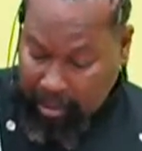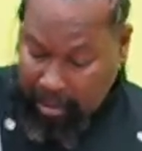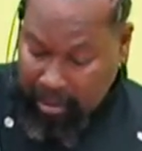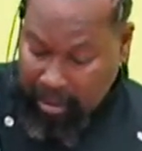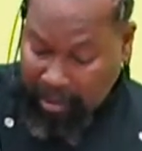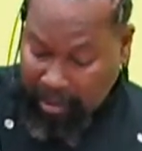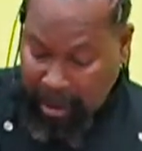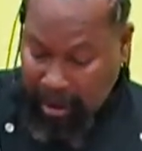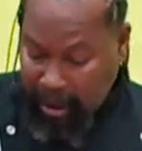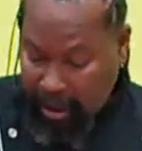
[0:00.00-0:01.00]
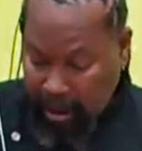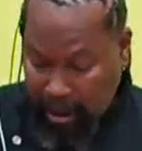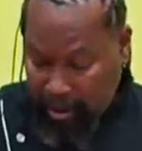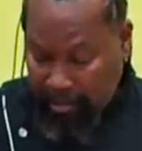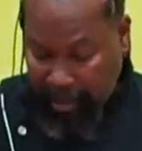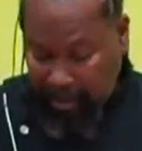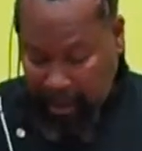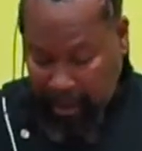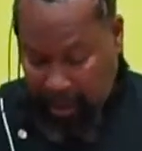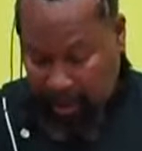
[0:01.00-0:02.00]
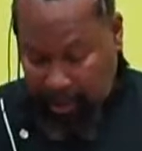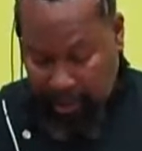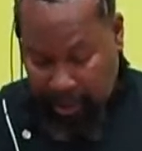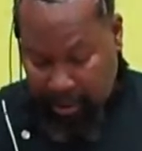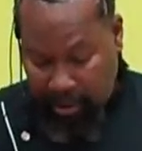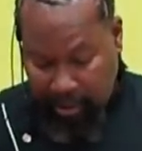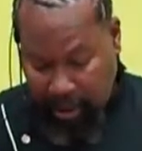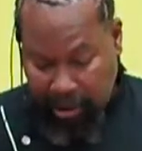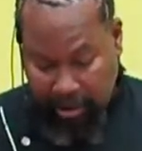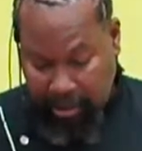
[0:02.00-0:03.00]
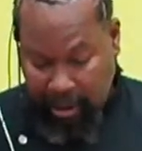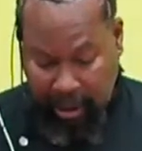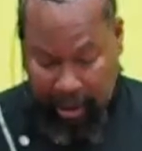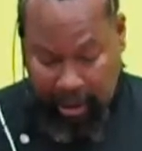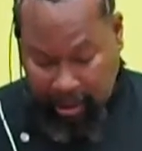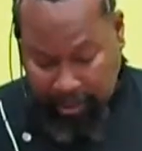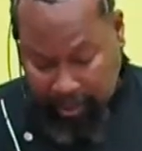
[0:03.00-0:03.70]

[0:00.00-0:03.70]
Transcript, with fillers: So my mother and my mother um always told her children that uh